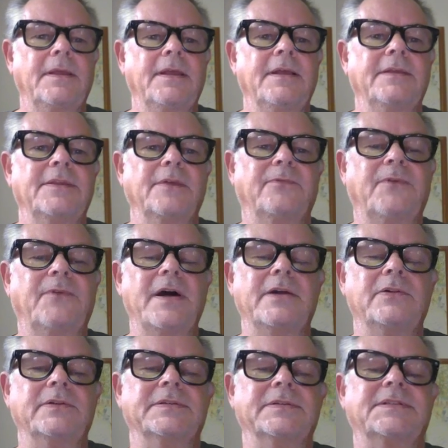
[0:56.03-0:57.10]
the
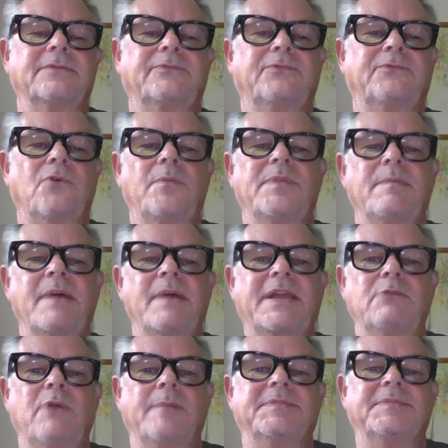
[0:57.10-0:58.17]
files from the Mackie
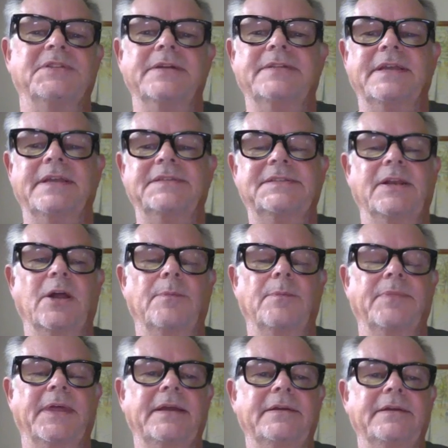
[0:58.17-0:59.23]
Web Site. They're still up
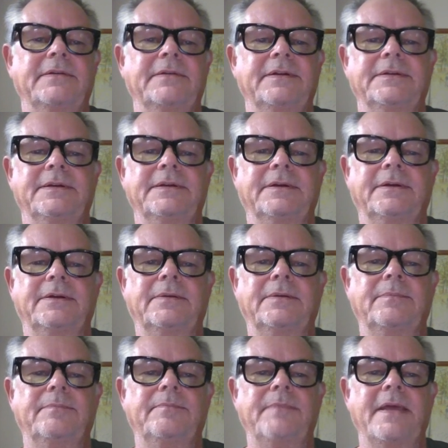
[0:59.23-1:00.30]
there.
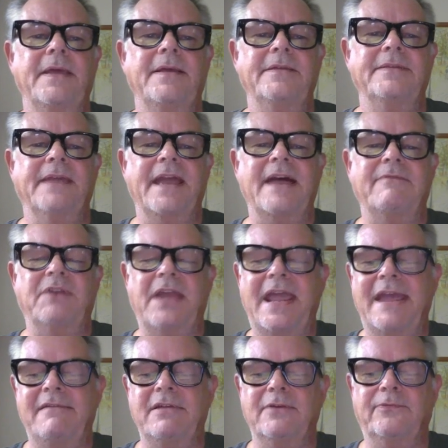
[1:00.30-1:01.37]
They have an
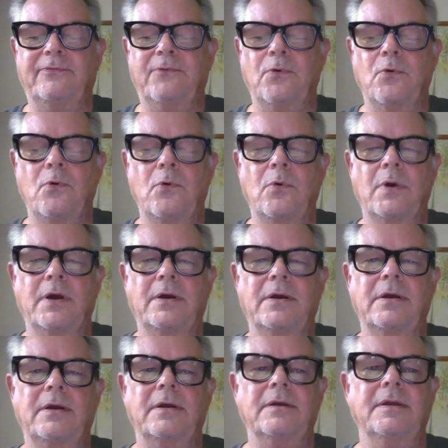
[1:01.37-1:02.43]
area for,
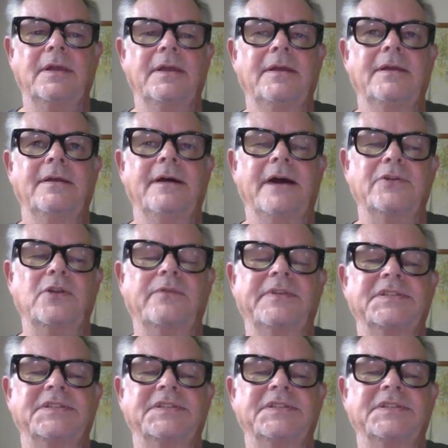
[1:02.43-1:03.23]
I don't know if it's